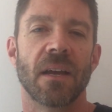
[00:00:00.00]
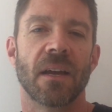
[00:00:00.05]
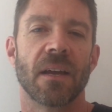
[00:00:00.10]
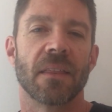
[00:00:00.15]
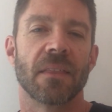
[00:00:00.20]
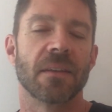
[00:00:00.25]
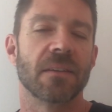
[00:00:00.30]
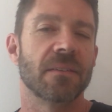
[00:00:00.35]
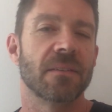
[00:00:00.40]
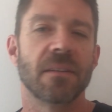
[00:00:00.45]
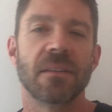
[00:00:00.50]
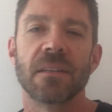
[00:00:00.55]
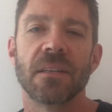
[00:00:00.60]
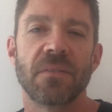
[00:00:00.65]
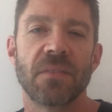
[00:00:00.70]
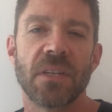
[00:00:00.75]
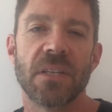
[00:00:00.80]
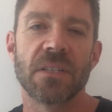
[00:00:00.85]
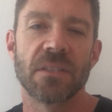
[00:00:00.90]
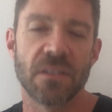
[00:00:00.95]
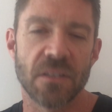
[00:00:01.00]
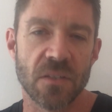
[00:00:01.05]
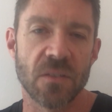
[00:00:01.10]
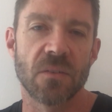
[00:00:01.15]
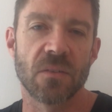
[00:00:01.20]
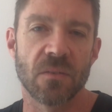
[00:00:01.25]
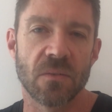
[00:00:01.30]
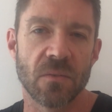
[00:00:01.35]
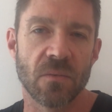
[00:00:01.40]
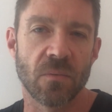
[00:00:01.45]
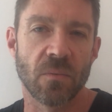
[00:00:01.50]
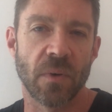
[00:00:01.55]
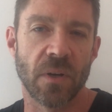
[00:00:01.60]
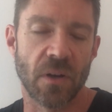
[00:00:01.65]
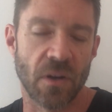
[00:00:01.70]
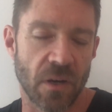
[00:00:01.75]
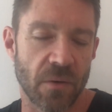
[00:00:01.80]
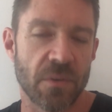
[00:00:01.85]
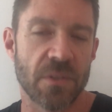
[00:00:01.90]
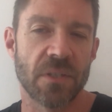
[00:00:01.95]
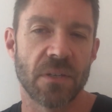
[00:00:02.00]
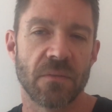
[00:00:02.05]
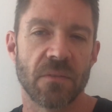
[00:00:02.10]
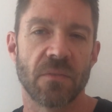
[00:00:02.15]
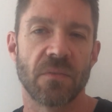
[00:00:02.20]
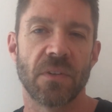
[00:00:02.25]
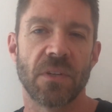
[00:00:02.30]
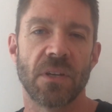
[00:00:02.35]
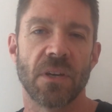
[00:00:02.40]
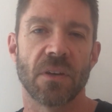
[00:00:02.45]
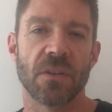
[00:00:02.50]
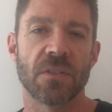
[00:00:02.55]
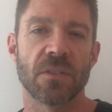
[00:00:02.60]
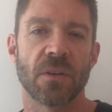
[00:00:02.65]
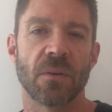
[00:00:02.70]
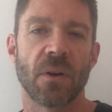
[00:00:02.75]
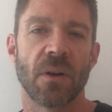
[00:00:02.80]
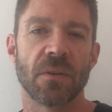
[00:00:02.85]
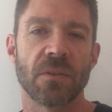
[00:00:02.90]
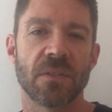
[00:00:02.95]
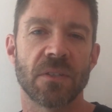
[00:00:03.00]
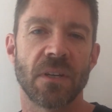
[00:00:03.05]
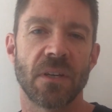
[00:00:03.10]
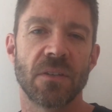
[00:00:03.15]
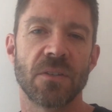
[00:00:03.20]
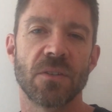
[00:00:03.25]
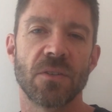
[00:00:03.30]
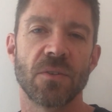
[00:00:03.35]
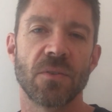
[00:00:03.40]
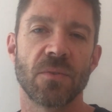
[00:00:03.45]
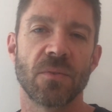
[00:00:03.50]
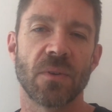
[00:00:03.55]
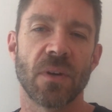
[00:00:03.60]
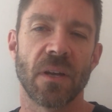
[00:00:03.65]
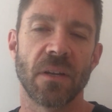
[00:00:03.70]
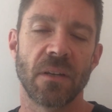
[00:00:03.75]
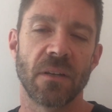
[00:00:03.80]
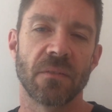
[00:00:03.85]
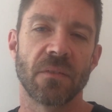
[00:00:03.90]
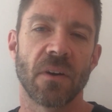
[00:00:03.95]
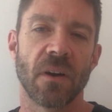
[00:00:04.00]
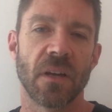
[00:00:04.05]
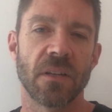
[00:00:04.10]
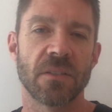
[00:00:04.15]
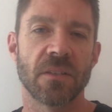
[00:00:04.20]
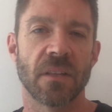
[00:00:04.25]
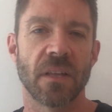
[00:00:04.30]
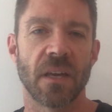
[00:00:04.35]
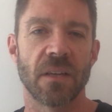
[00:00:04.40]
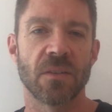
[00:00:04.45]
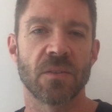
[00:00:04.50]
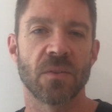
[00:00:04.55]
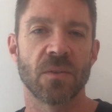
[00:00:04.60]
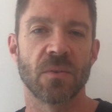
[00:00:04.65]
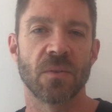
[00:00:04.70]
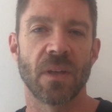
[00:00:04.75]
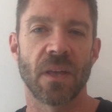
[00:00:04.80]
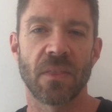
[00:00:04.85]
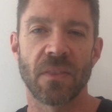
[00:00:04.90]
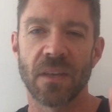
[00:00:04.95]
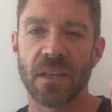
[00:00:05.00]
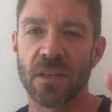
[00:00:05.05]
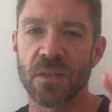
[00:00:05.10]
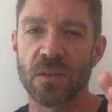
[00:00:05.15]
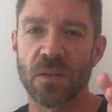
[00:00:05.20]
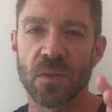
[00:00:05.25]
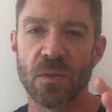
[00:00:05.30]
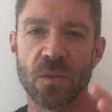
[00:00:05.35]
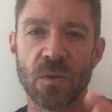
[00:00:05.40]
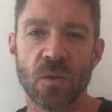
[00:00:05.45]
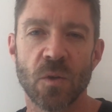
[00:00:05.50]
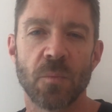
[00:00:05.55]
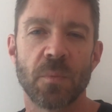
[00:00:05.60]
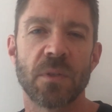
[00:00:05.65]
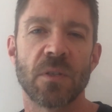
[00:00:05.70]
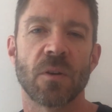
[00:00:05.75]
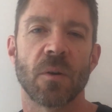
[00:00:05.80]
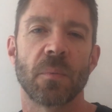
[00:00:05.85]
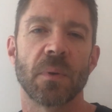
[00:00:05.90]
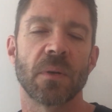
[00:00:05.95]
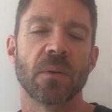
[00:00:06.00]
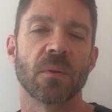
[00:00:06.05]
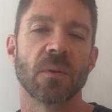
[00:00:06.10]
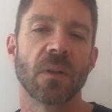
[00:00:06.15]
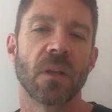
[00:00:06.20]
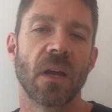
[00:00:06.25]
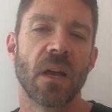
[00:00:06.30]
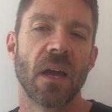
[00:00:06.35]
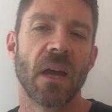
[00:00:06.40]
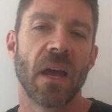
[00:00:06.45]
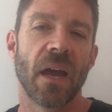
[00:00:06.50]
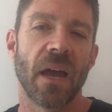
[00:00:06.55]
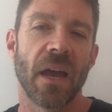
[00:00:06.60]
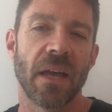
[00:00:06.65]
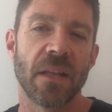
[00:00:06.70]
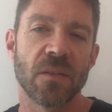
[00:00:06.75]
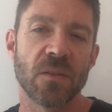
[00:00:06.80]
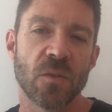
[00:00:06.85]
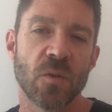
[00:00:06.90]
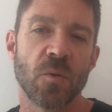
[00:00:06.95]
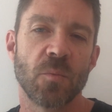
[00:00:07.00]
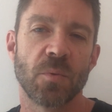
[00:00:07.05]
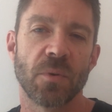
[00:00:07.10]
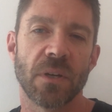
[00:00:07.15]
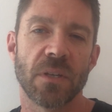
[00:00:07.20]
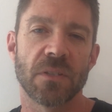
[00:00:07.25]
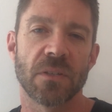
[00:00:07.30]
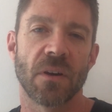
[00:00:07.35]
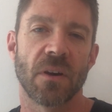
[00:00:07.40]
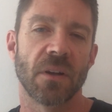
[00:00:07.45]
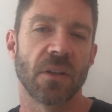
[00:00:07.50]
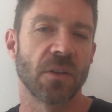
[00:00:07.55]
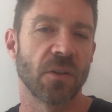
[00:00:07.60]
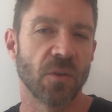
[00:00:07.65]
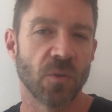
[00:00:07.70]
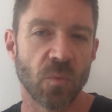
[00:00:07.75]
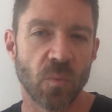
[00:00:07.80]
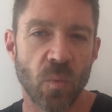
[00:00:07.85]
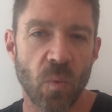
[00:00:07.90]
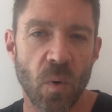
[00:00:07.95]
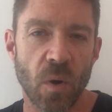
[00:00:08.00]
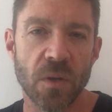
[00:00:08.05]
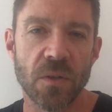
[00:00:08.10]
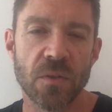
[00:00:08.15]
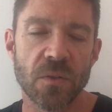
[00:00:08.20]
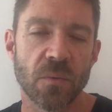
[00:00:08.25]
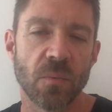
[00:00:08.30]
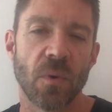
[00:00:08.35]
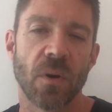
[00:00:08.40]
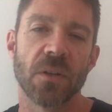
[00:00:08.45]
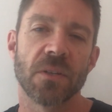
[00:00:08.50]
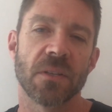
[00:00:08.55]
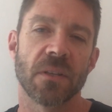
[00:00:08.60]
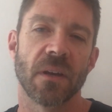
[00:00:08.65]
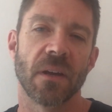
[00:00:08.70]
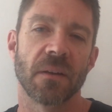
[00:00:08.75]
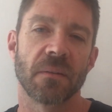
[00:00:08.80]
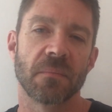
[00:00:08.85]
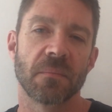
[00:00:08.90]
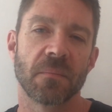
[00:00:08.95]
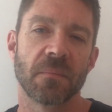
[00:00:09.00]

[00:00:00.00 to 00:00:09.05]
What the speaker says: that didn't even exist when I received the video. So I'll send you an invite to that too. That thing is super topical and super exciting. You'll want to watch that.